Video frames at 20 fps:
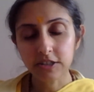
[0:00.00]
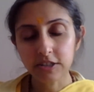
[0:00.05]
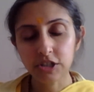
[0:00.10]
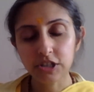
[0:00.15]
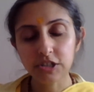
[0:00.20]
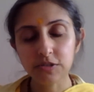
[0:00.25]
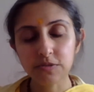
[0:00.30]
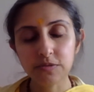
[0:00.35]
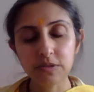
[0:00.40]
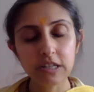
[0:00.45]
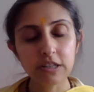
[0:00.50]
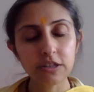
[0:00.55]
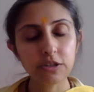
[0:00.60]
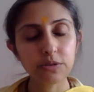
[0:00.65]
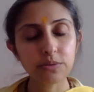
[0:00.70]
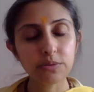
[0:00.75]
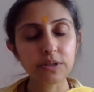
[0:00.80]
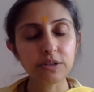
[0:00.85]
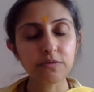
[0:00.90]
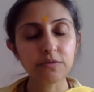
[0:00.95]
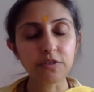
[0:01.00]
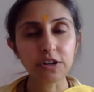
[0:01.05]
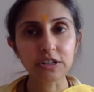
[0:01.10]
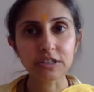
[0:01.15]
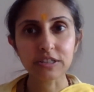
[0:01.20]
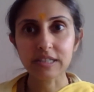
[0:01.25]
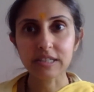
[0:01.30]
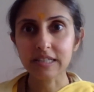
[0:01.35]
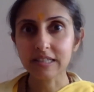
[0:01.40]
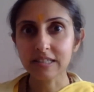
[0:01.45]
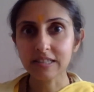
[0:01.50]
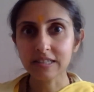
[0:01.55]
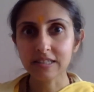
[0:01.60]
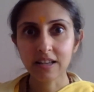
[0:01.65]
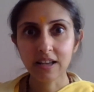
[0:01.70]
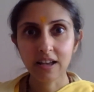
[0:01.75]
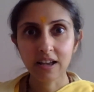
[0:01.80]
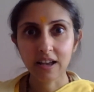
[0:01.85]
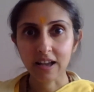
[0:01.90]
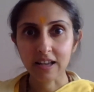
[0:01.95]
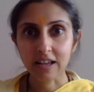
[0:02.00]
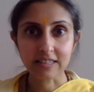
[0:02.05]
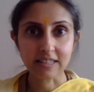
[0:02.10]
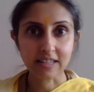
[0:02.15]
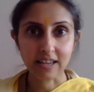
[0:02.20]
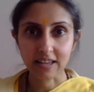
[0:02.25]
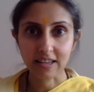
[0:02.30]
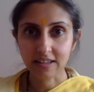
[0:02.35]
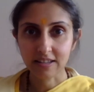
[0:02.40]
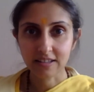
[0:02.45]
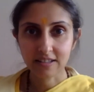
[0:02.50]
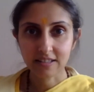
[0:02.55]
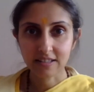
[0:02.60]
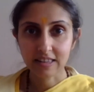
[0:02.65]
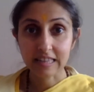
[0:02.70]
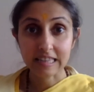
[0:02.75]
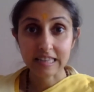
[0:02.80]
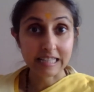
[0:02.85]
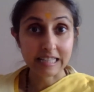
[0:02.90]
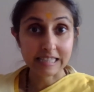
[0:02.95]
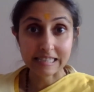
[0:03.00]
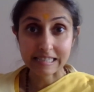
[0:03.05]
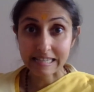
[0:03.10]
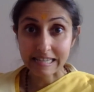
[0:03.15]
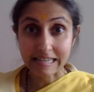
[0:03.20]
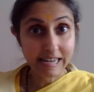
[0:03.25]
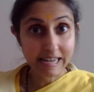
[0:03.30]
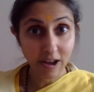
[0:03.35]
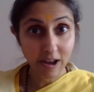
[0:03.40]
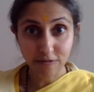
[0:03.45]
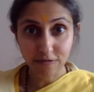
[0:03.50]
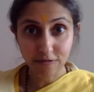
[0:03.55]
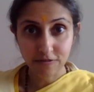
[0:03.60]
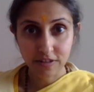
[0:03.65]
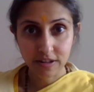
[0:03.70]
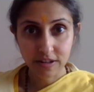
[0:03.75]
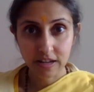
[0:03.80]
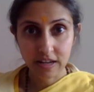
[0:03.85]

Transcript: just read 3 verses a day. That's enough.